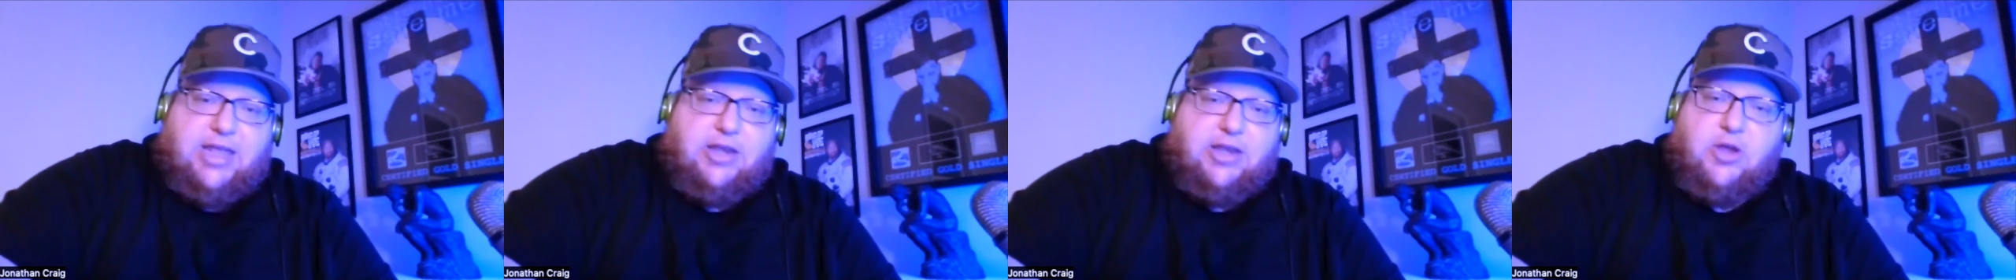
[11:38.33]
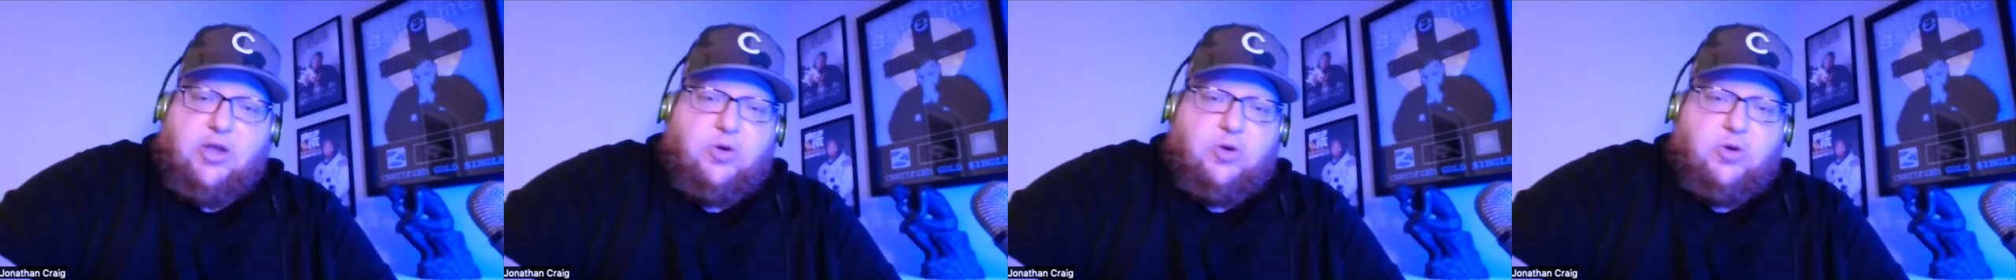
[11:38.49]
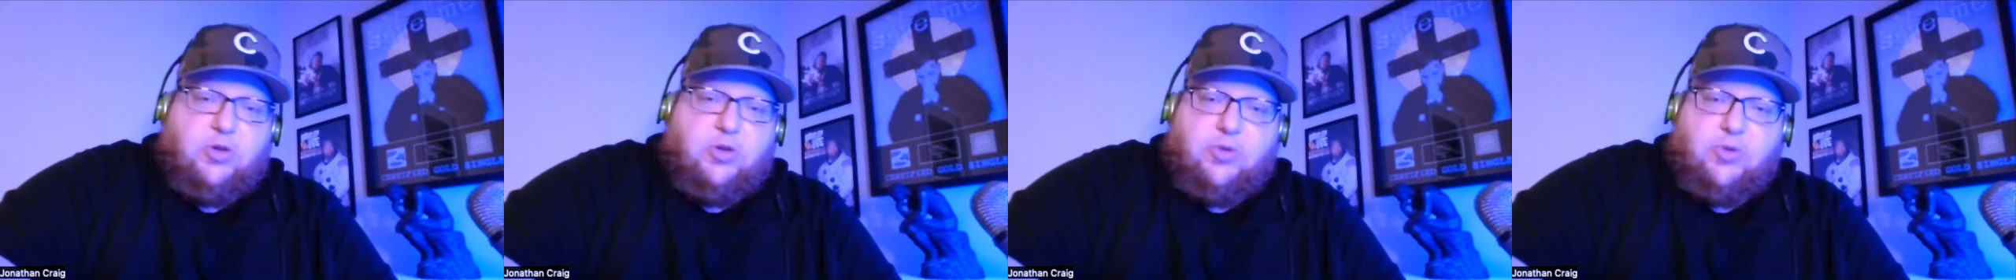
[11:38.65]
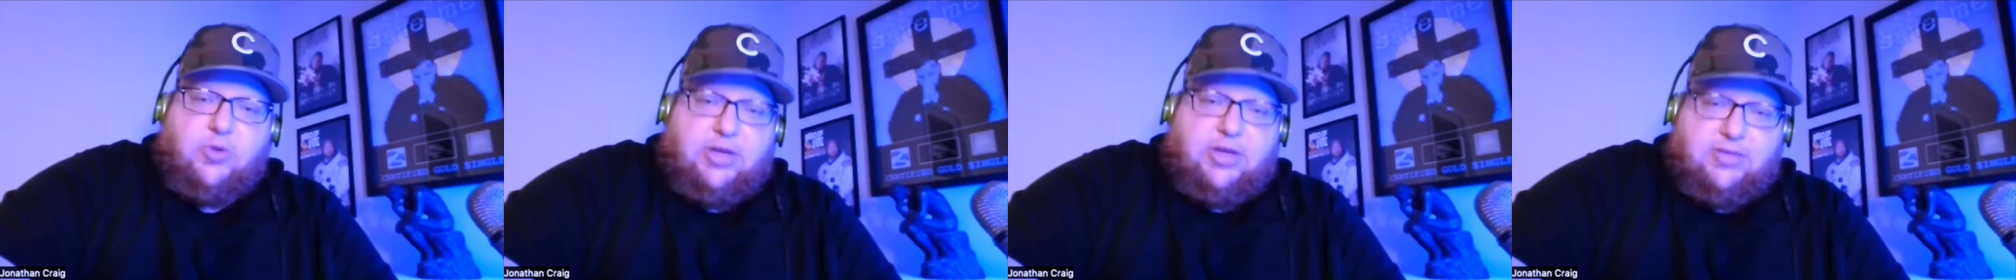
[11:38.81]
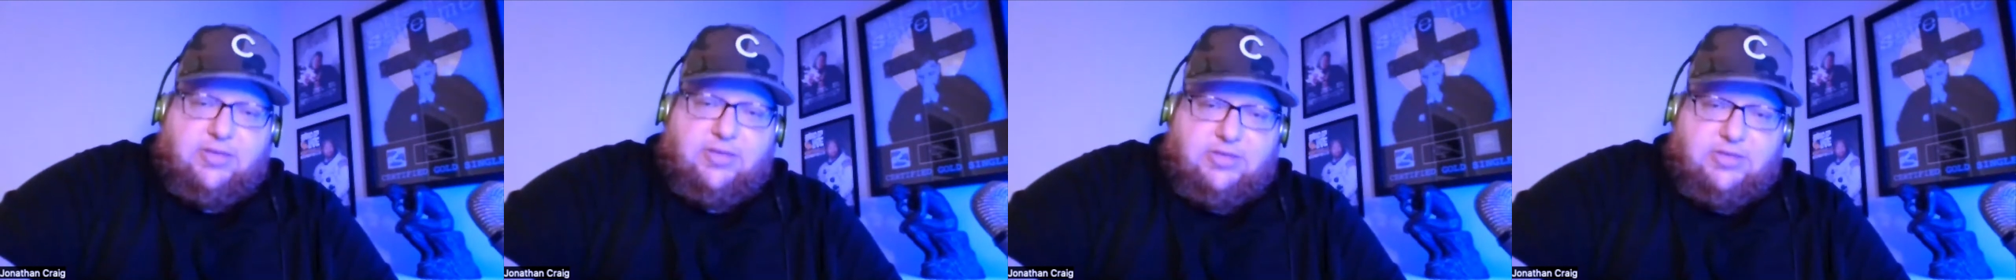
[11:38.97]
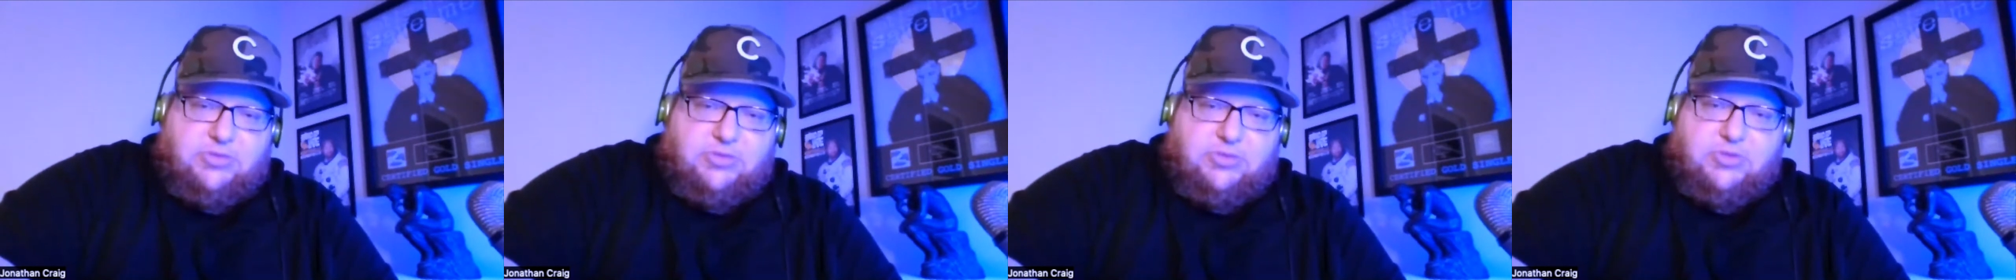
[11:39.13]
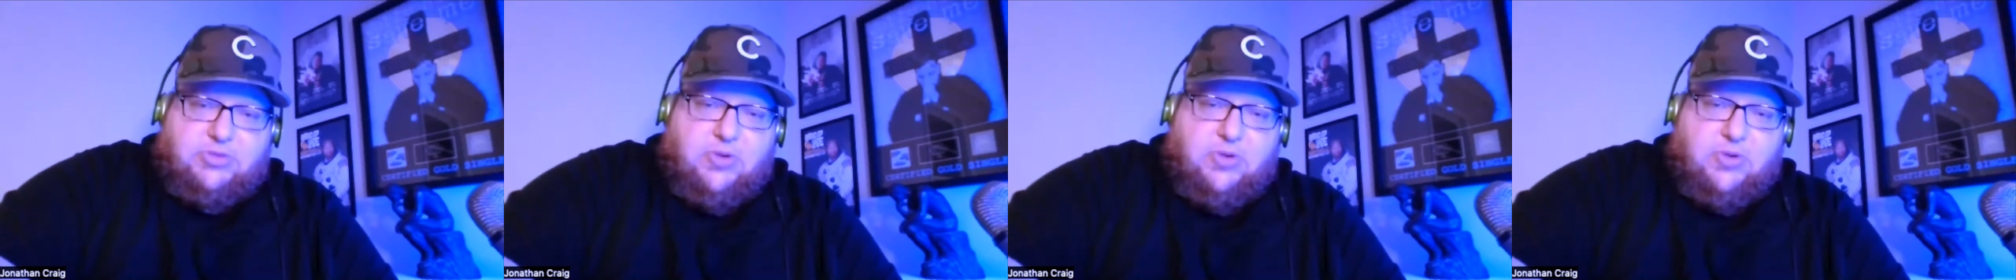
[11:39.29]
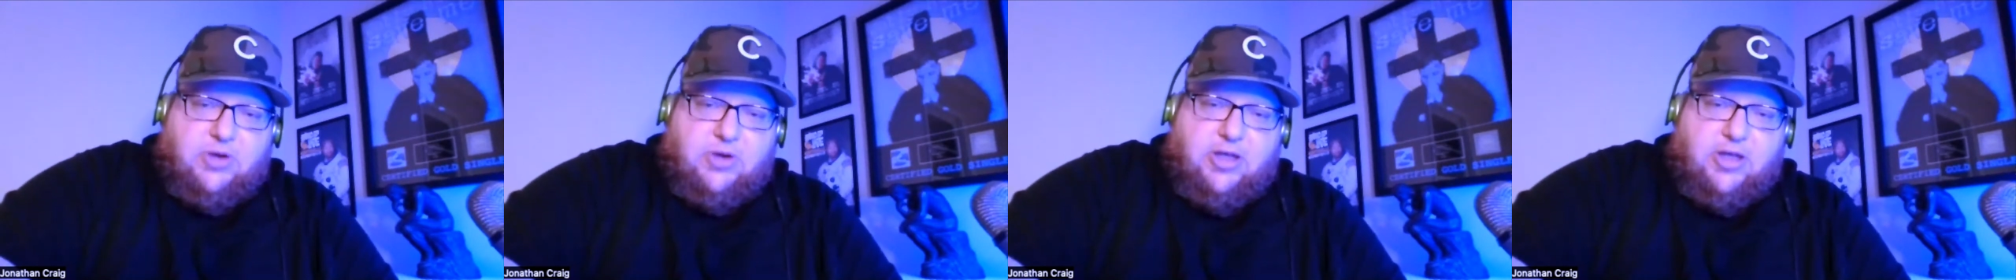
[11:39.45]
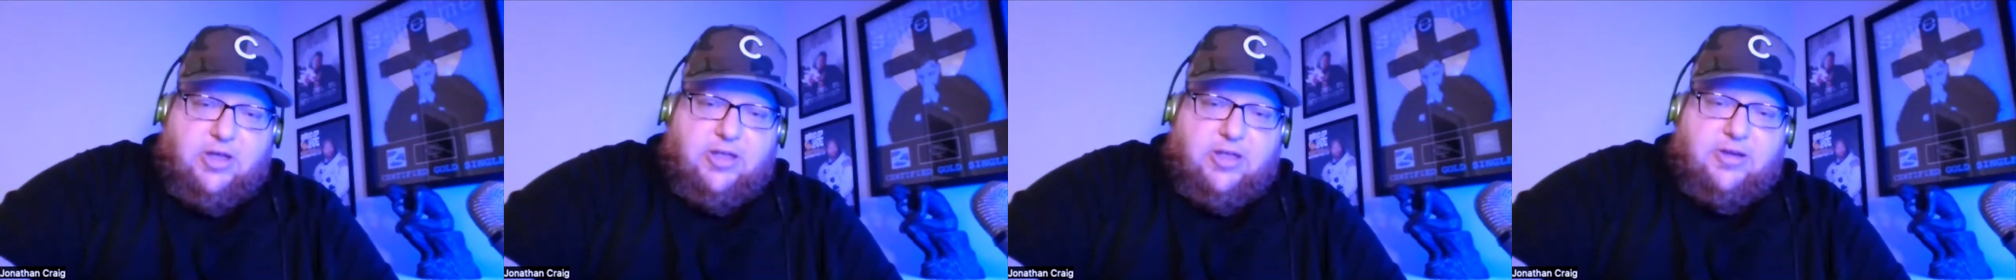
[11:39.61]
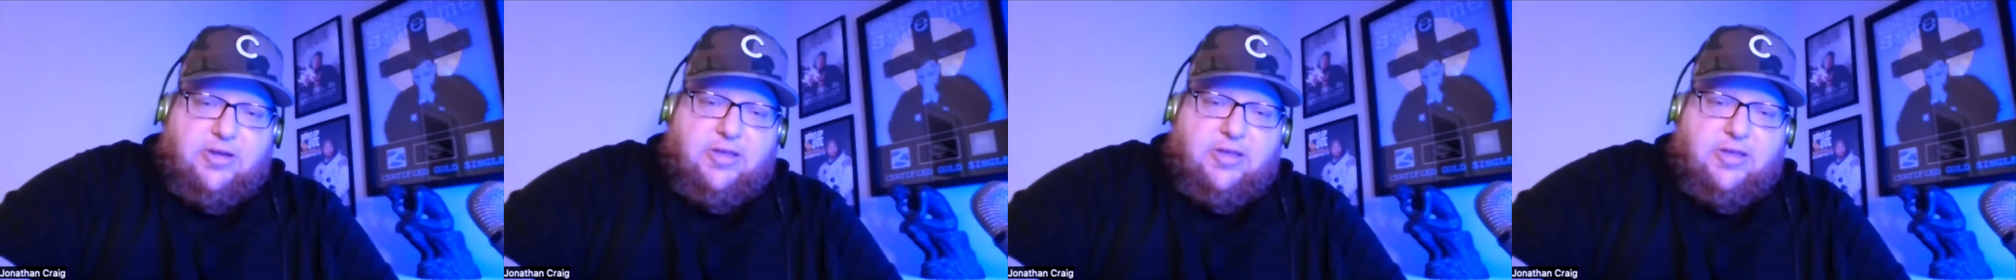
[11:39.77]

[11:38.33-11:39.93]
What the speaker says: no clue any of this was going on.